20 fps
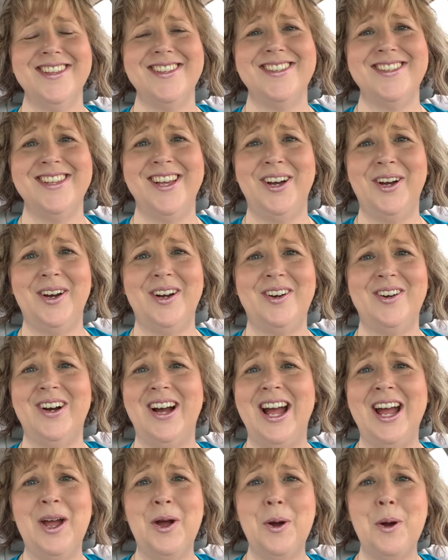So
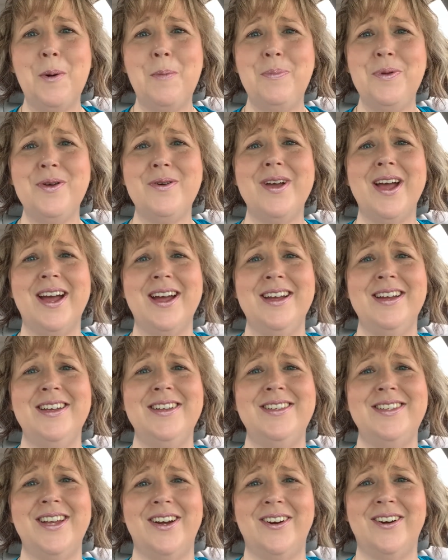I hope you
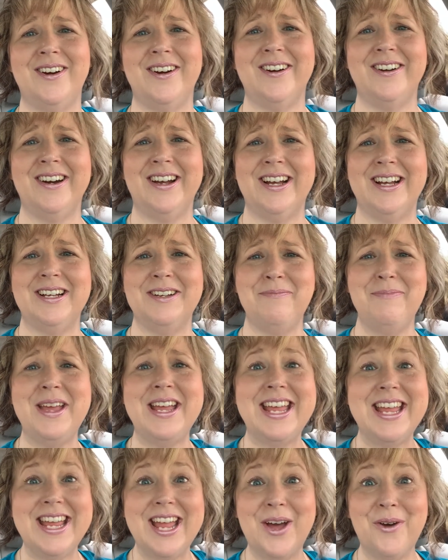guys are uh,
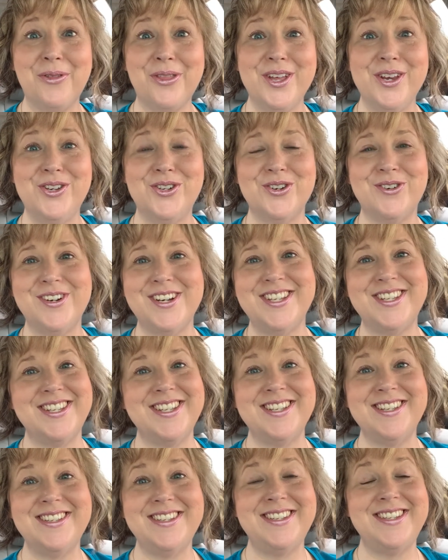making healthy
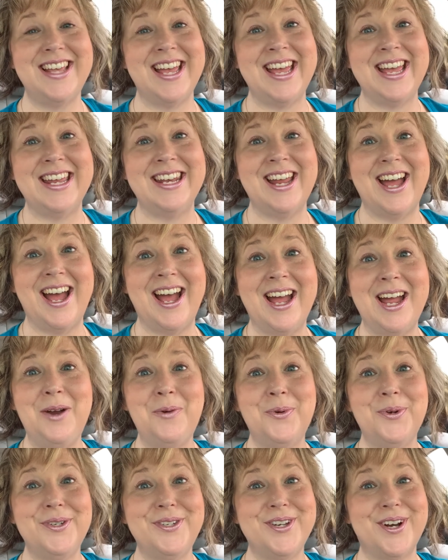choices, and I
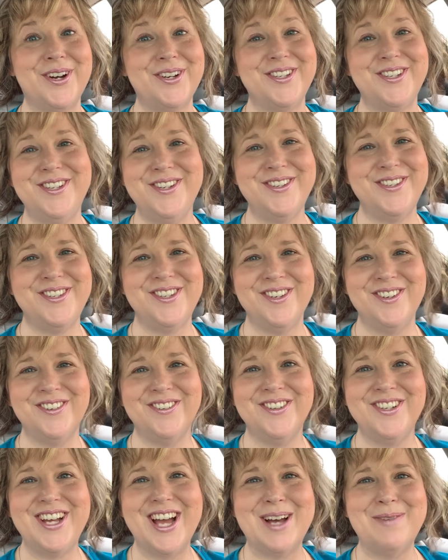will talk to you
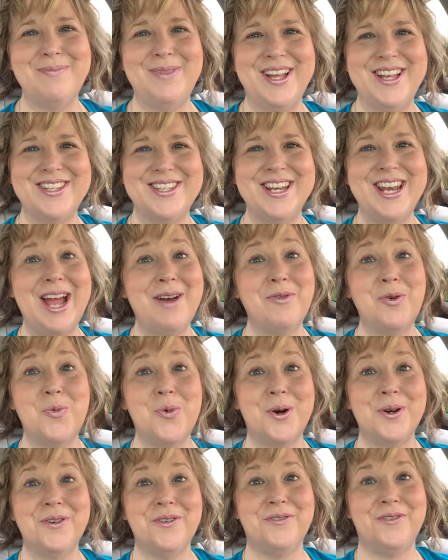soon. God bless, and have a
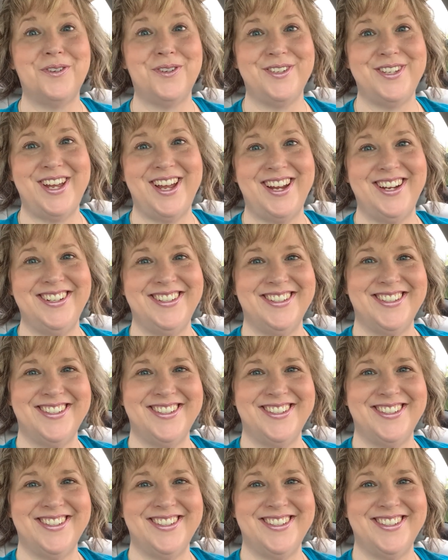wonderful day.